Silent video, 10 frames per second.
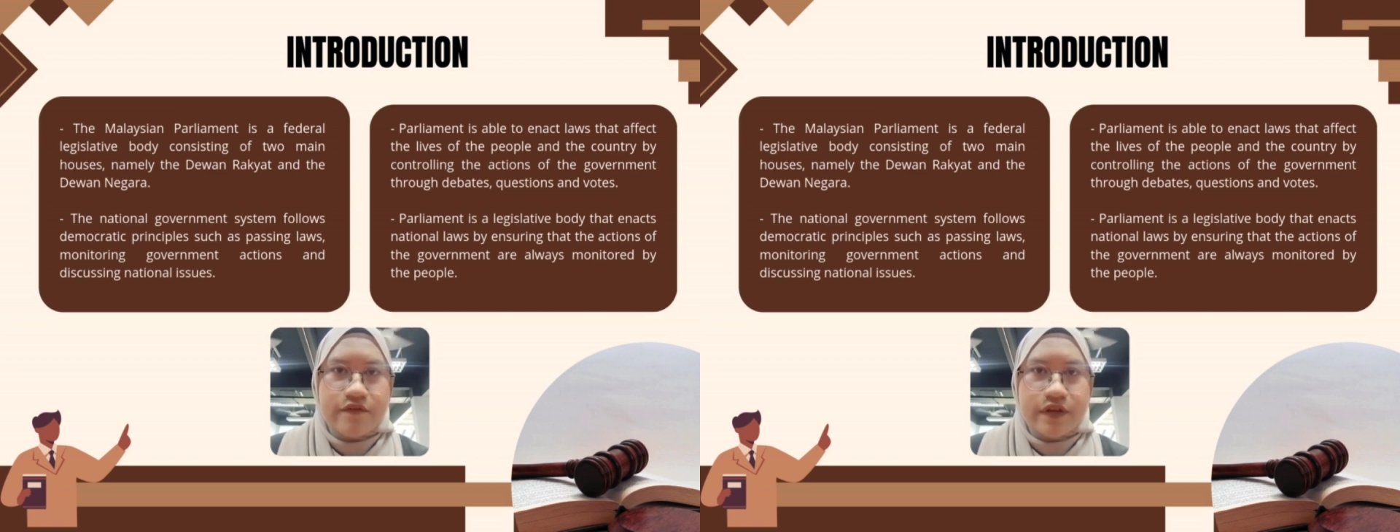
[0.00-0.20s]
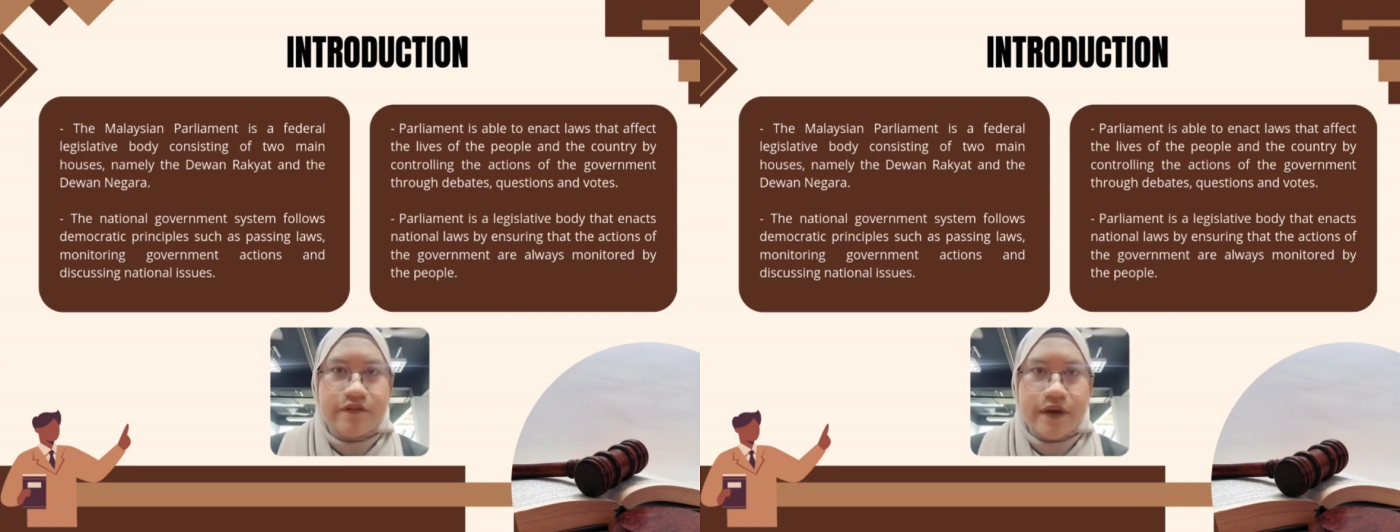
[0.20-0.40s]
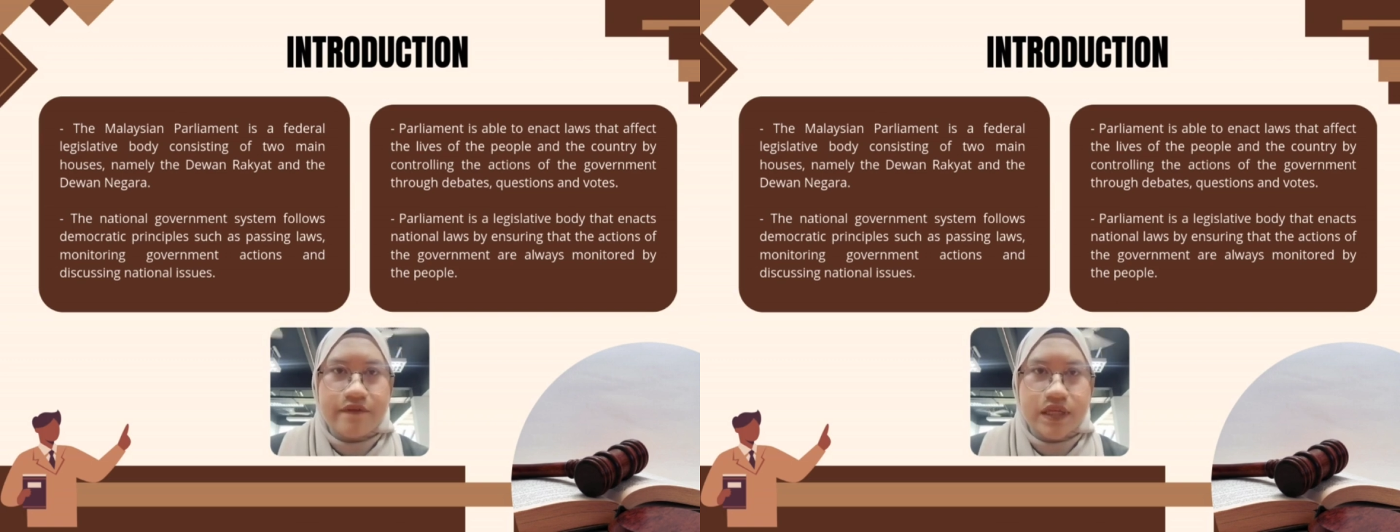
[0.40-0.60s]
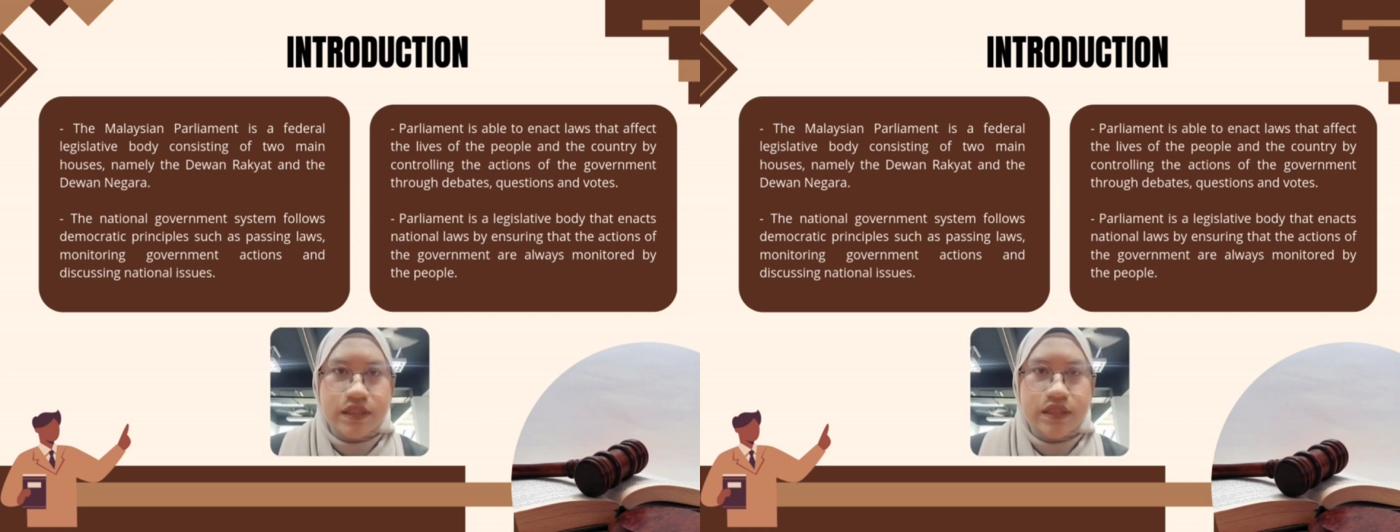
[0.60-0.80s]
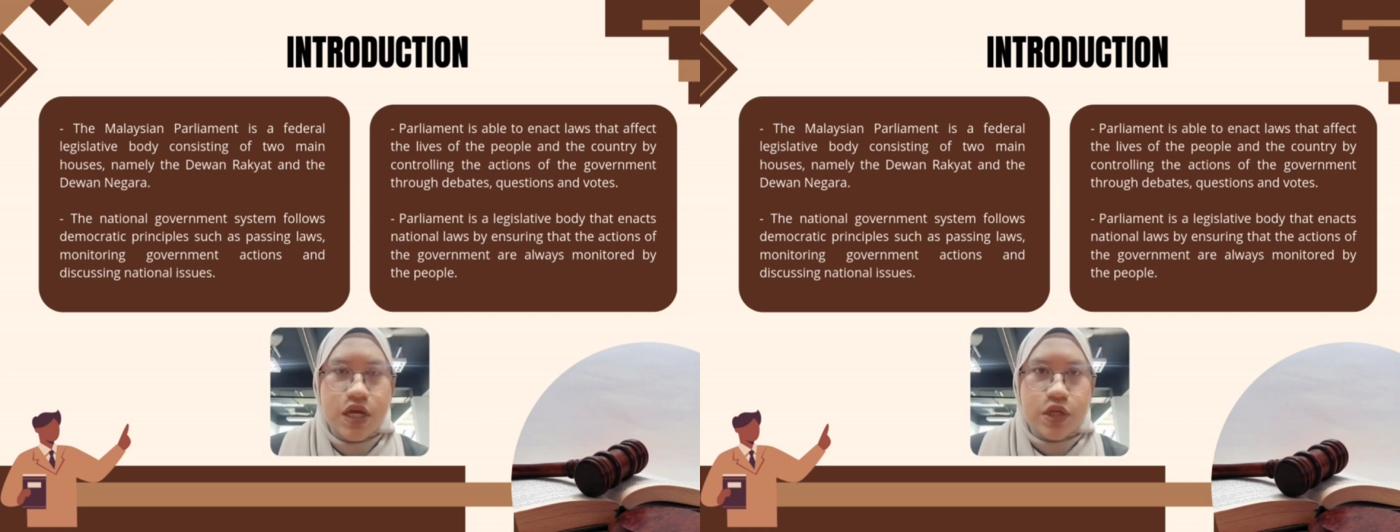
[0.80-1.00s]
every 5
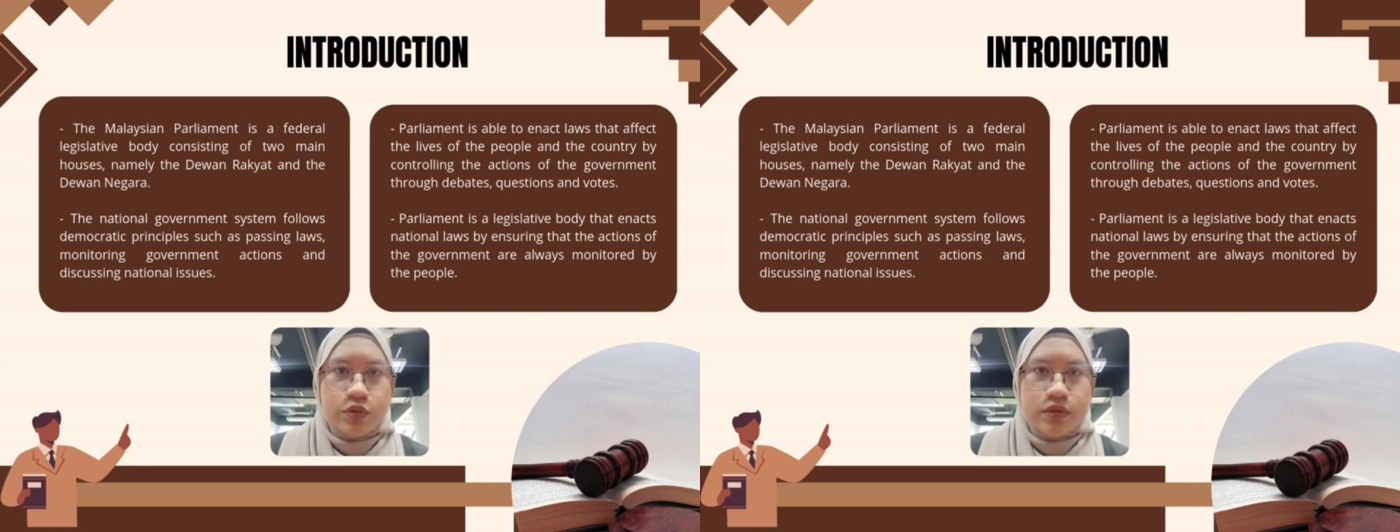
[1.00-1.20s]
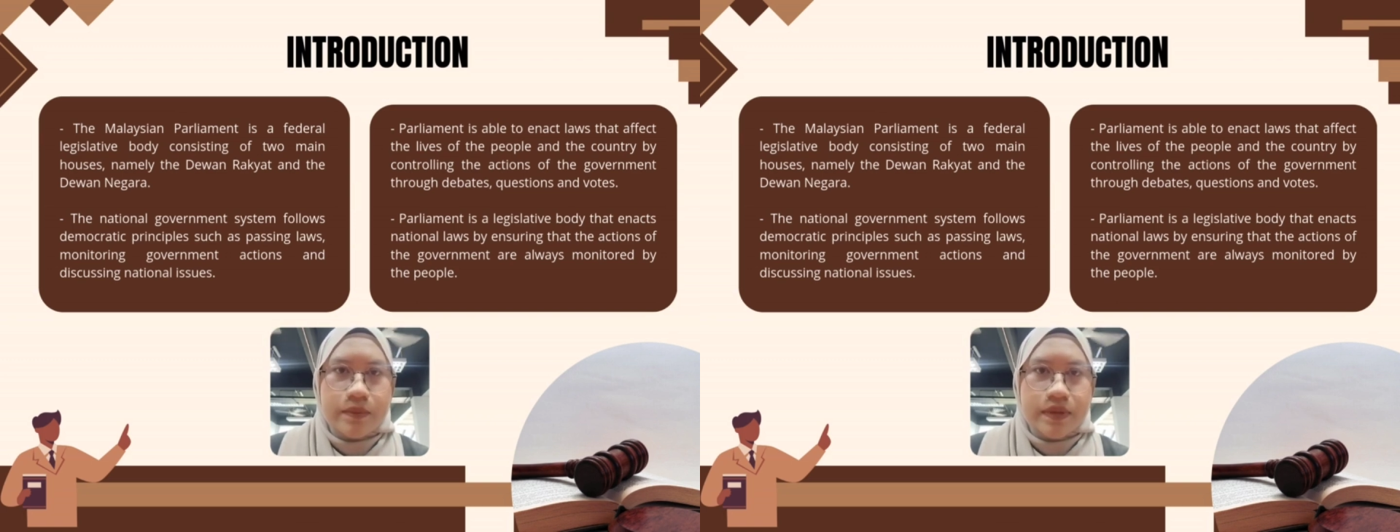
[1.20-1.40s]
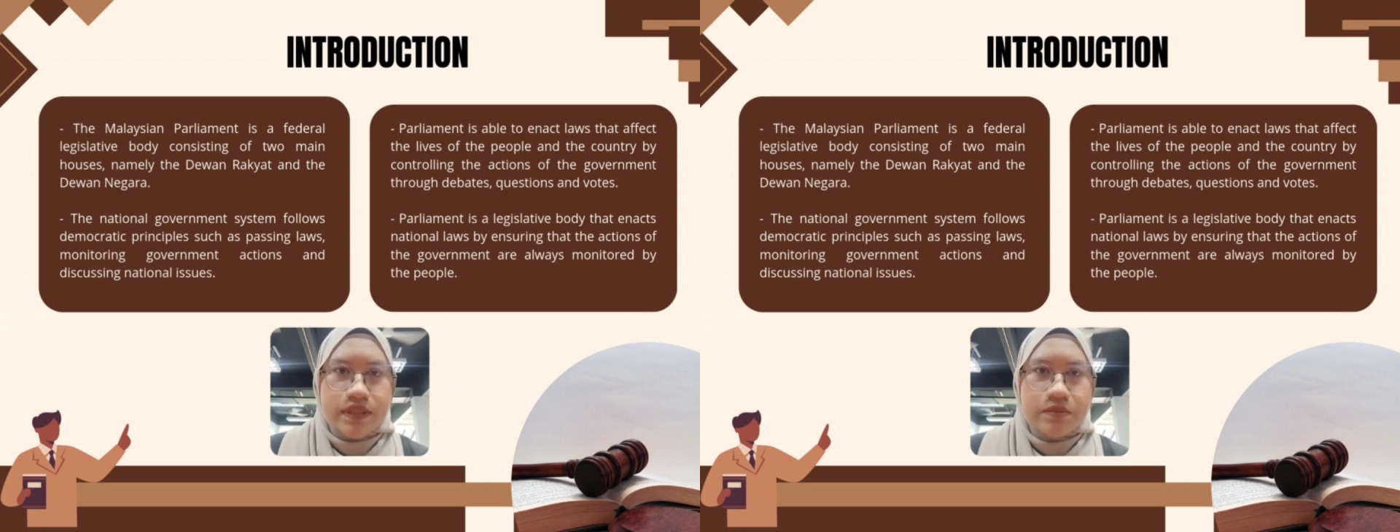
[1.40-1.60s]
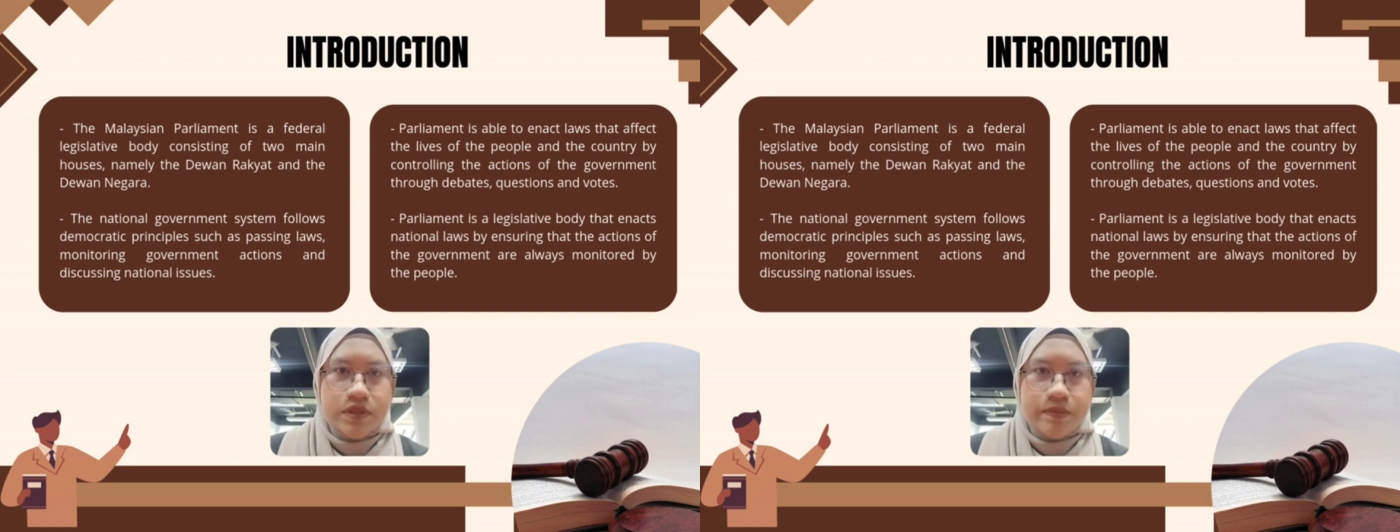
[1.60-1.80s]
years to represent